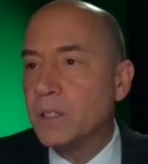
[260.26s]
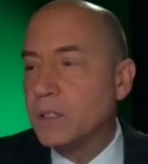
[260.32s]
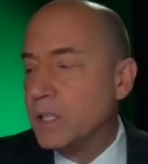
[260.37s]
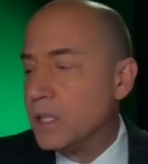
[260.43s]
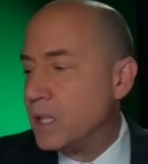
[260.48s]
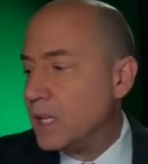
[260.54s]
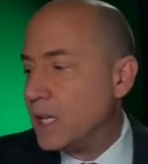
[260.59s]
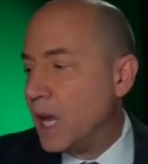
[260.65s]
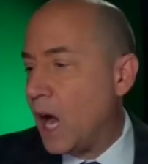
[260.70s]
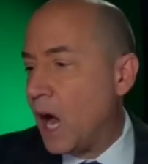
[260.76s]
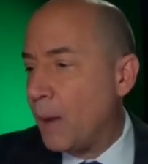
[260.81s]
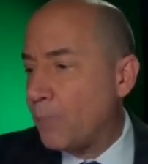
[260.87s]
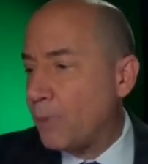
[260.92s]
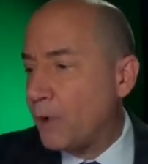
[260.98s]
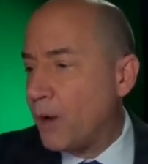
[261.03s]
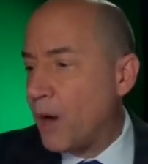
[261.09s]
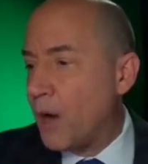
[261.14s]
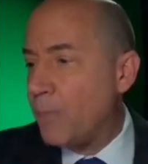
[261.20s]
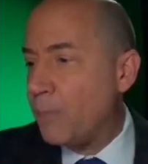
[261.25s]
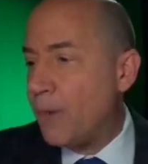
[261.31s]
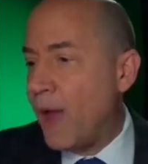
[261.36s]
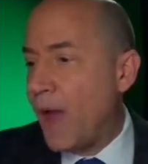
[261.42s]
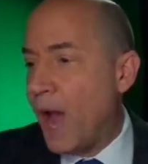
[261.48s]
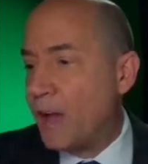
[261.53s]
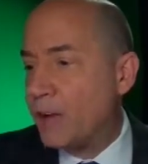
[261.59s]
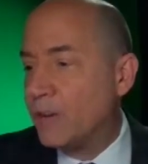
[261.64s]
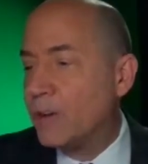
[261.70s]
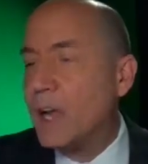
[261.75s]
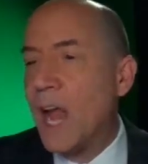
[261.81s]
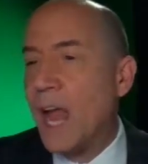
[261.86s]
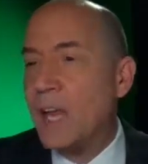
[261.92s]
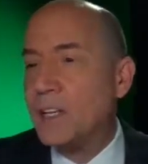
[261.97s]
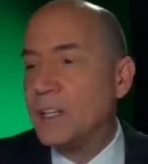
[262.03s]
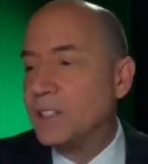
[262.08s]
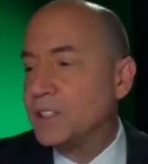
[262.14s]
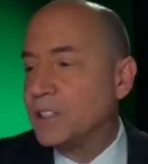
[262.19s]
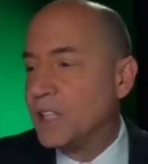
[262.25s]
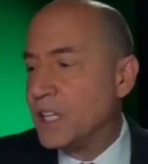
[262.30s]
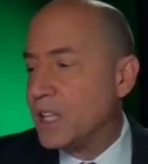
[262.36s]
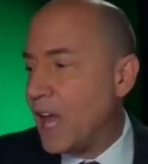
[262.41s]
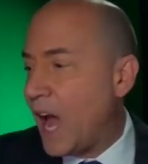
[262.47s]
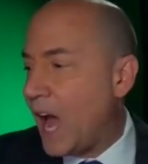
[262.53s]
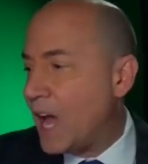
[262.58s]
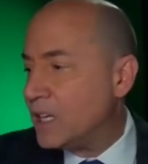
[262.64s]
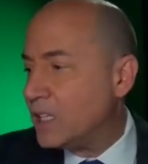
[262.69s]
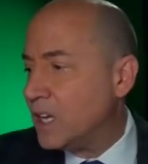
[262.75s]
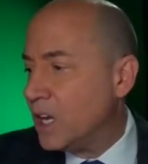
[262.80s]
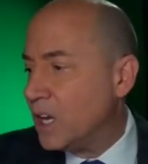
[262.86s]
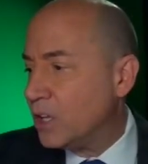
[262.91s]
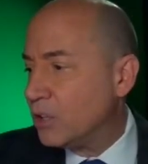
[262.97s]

to the upper air pattern, and you see that?